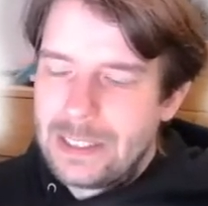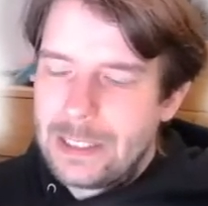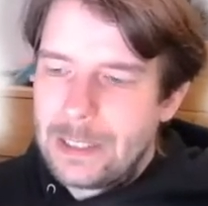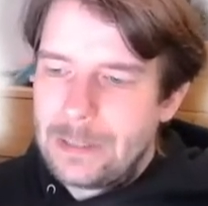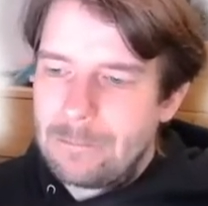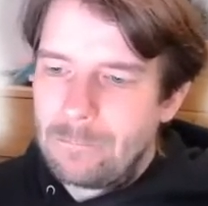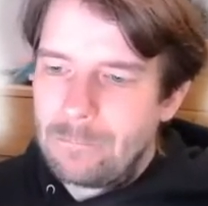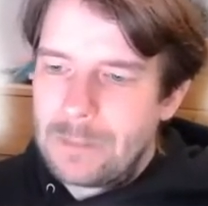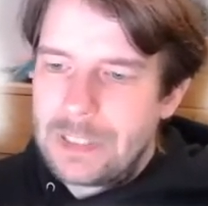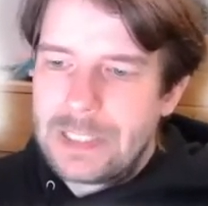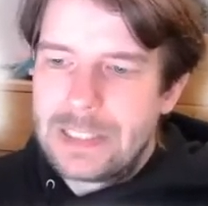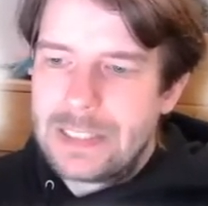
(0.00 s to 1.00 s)
um,
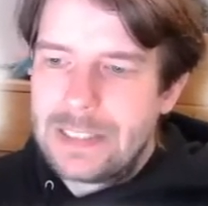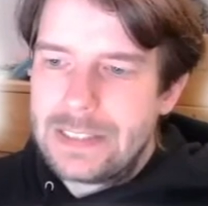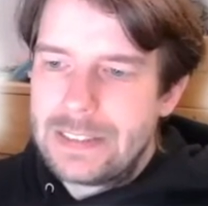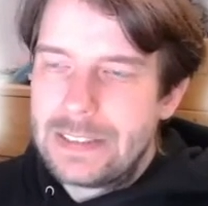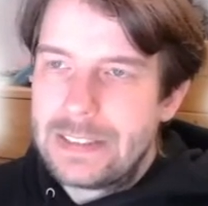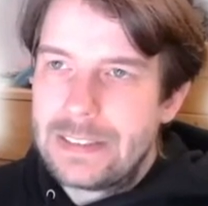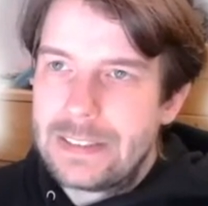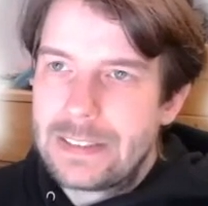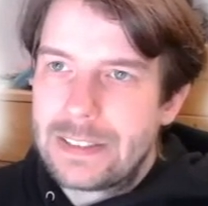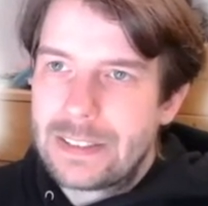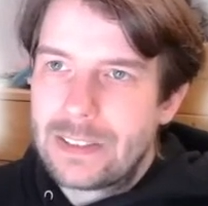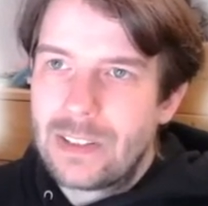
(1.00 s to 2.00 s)
in, in these
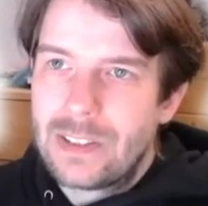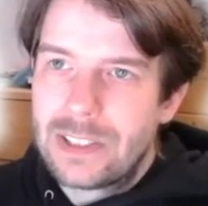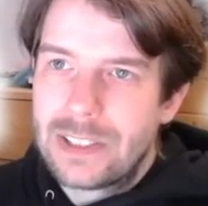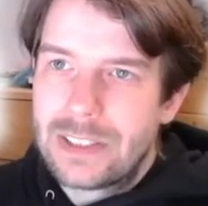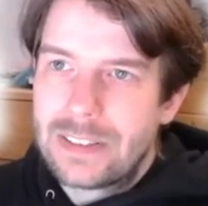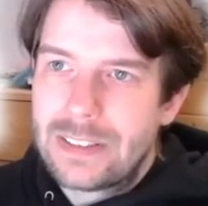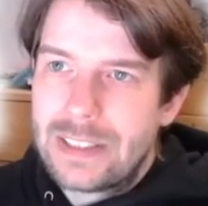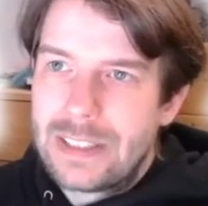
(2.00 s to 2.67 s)
technologies.